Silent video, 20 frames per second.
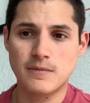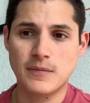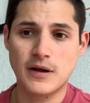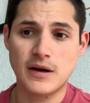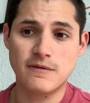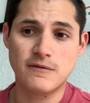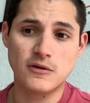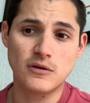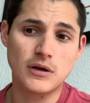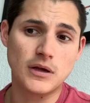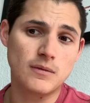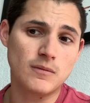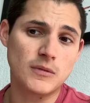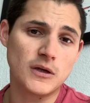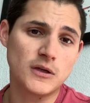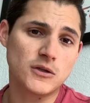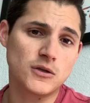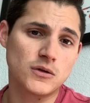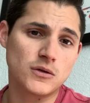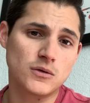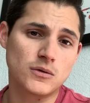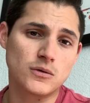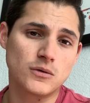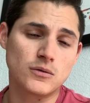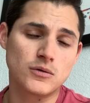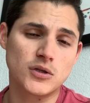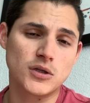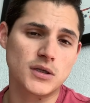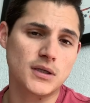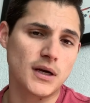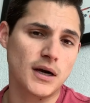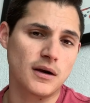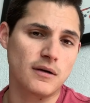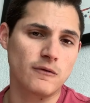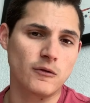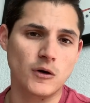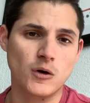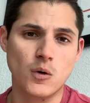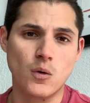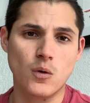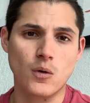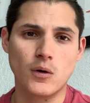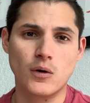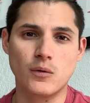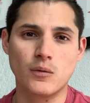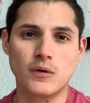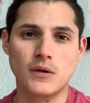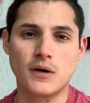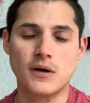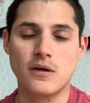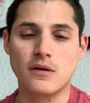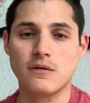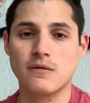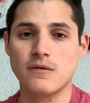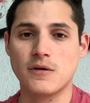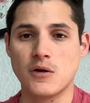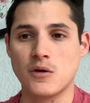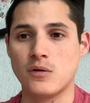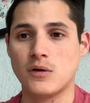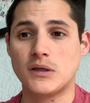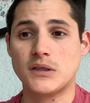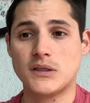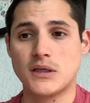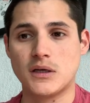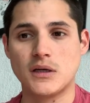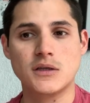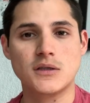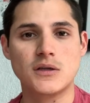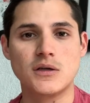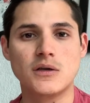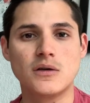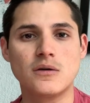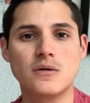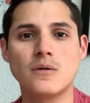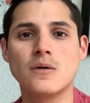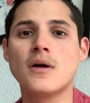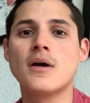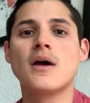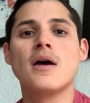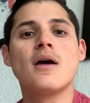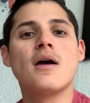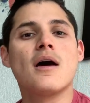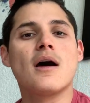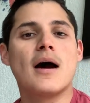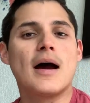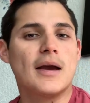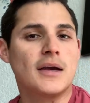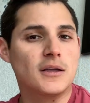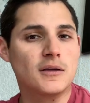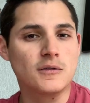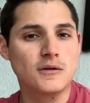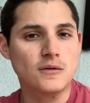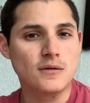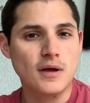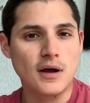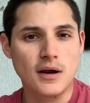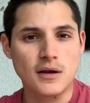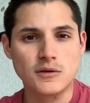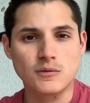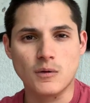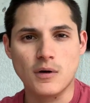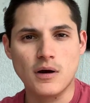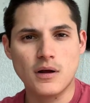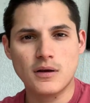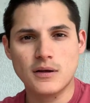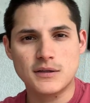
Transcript: but if you need me to just kind of record with another phone and send it to you, I can do that as well.